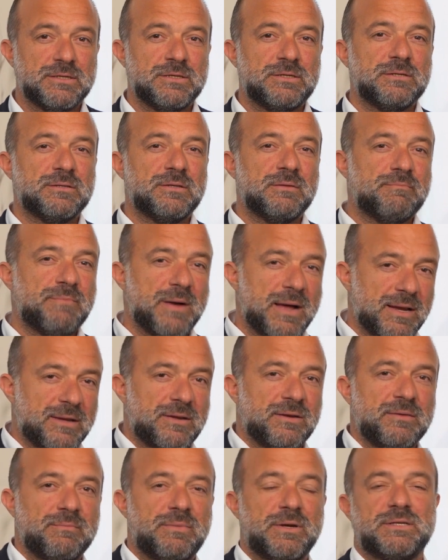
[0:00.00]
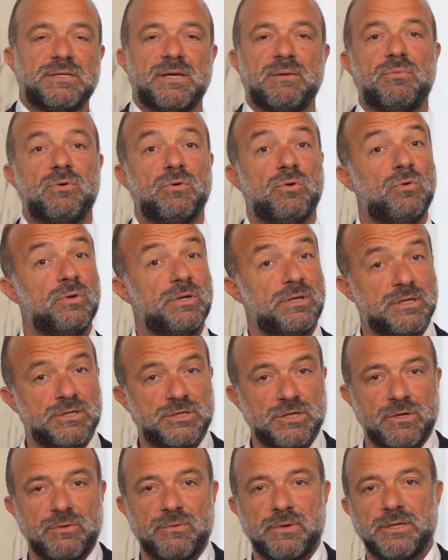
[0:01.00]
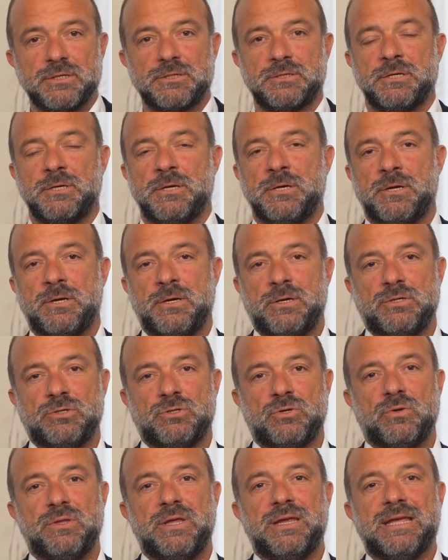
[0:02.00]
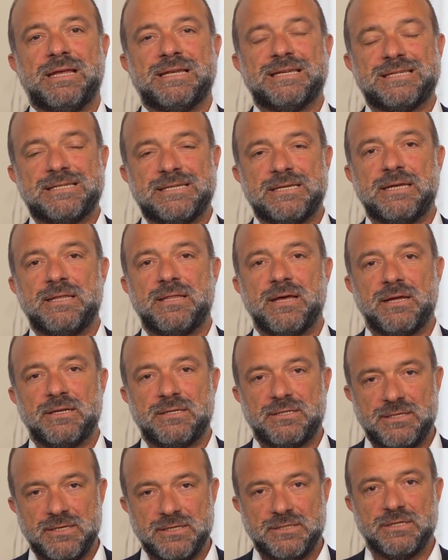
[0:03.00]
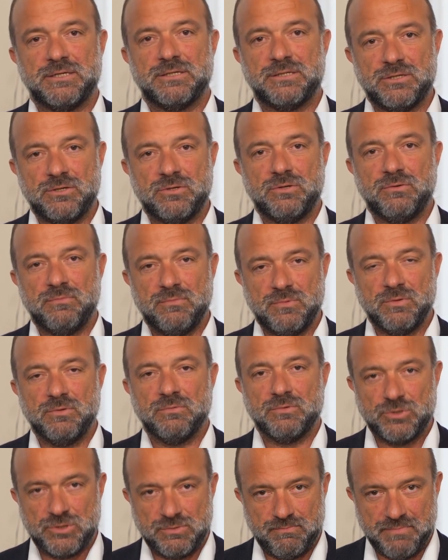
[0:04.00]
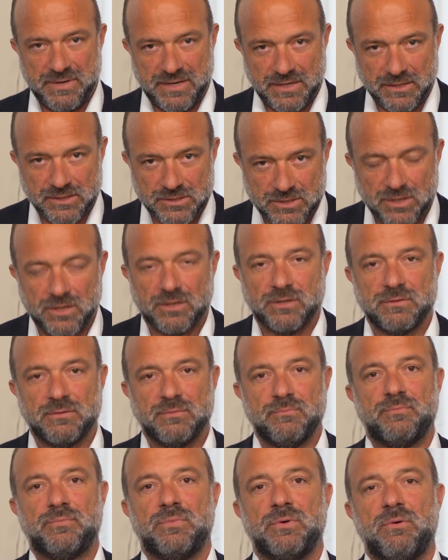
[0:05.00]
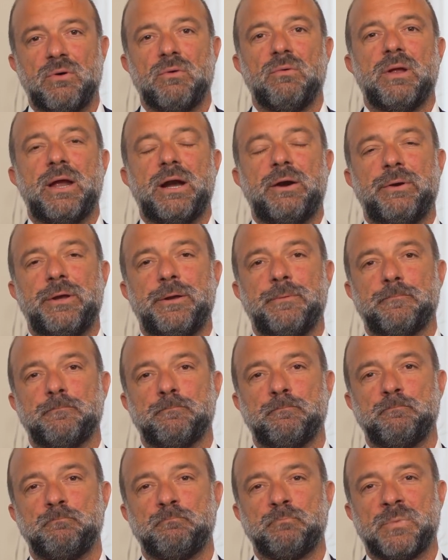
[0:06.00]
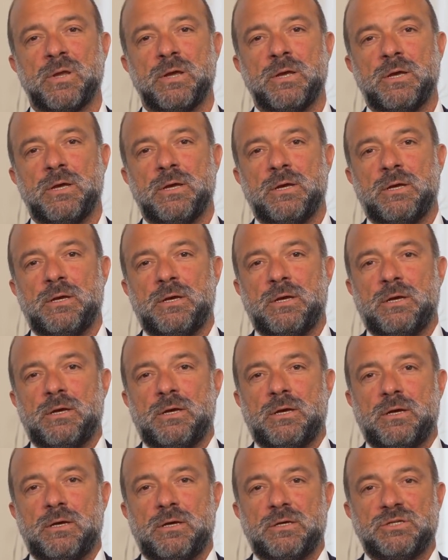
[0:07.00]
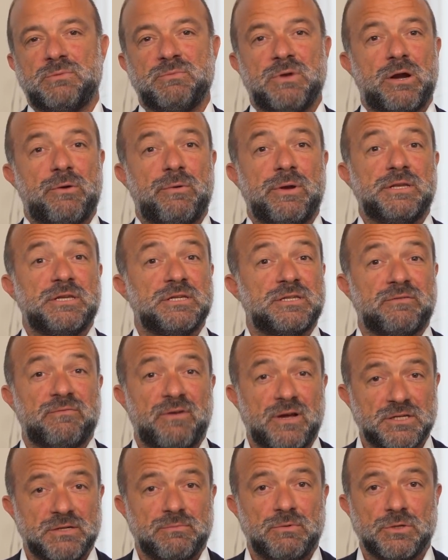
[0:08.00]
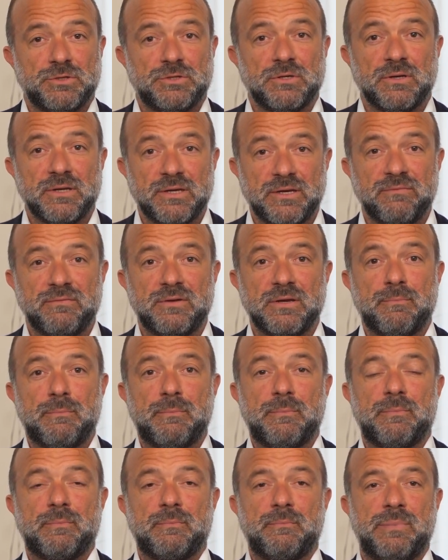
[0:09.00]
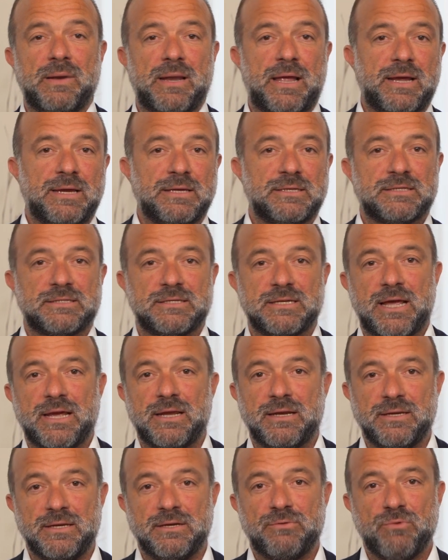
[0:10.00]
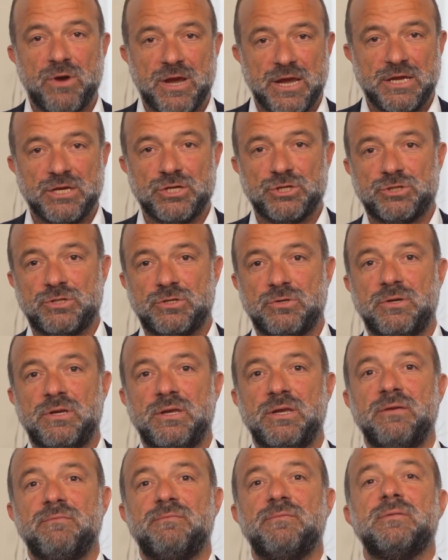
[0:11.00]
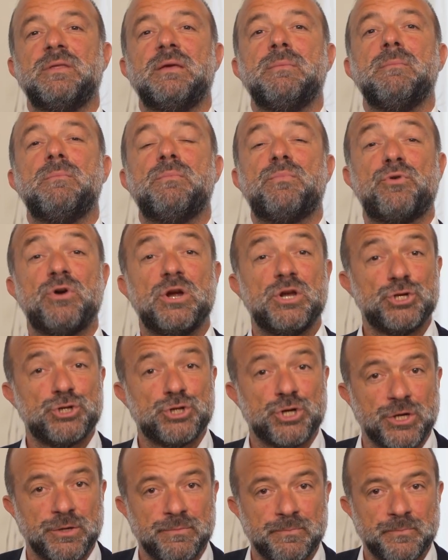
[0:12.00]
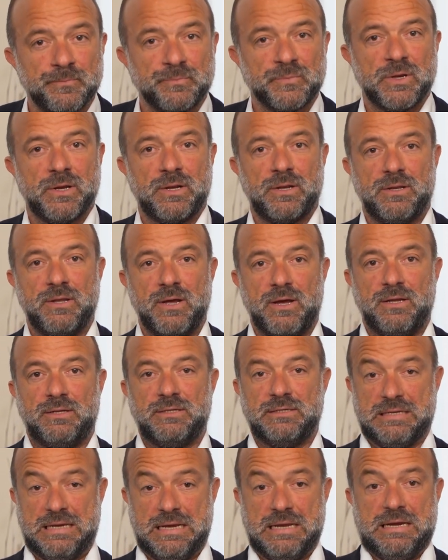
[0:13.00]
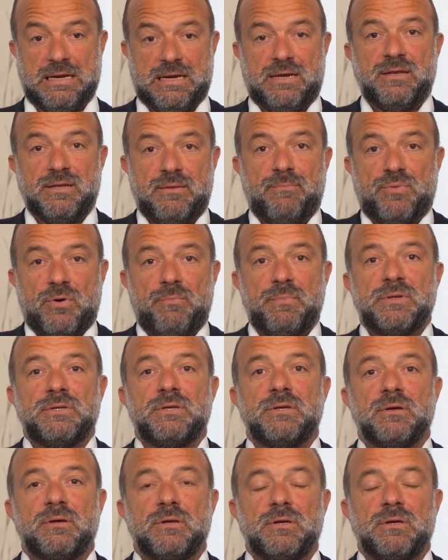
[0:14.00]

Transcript: into the balcony, for example, or in the terrace, so they can see that this is being done regularly. Similarly, it is advisable to leave the blinds slightly raised to give the impression that in the property